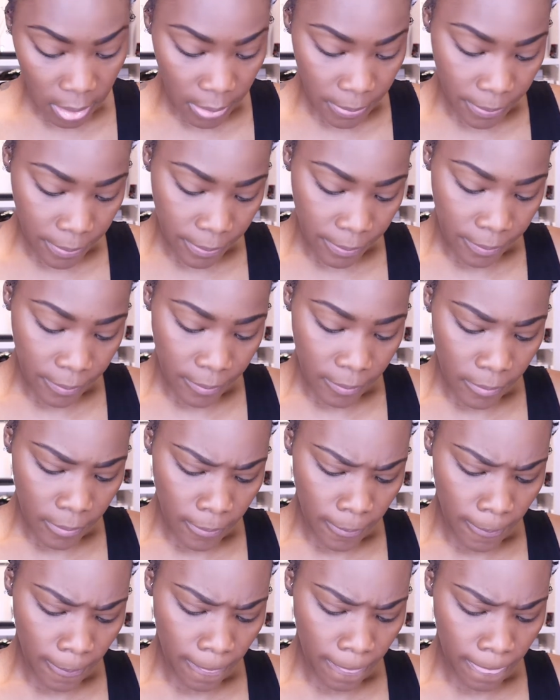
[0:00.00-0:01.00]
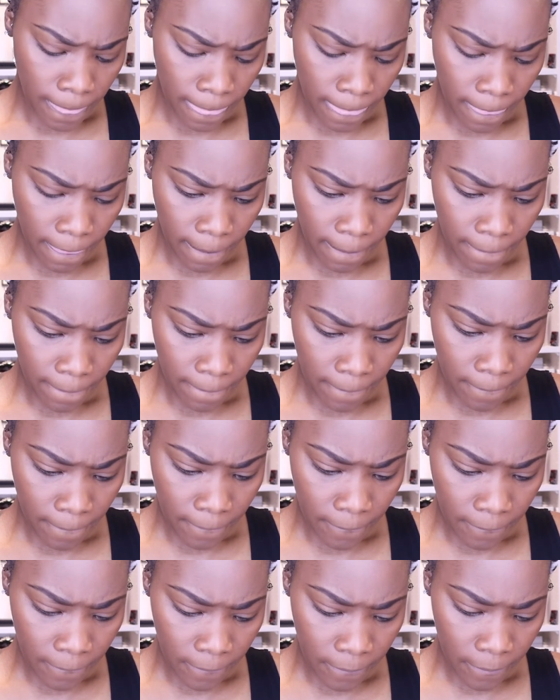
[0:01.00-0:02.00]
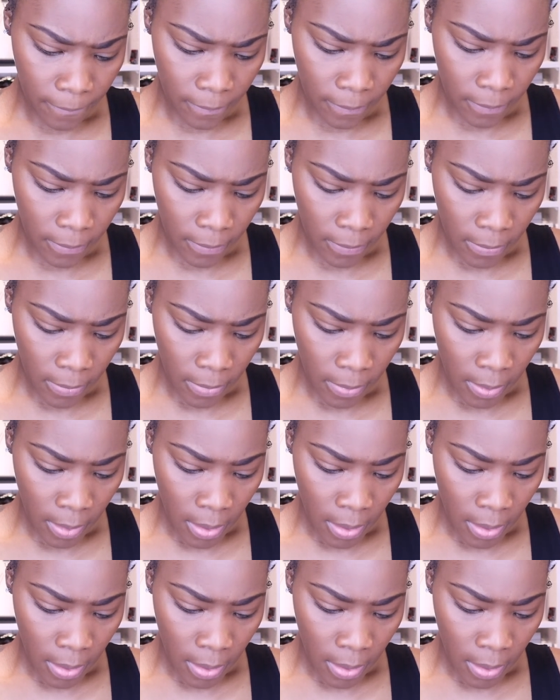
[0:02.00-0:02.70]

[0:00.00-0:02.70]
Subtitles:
No one is speaking in this clip.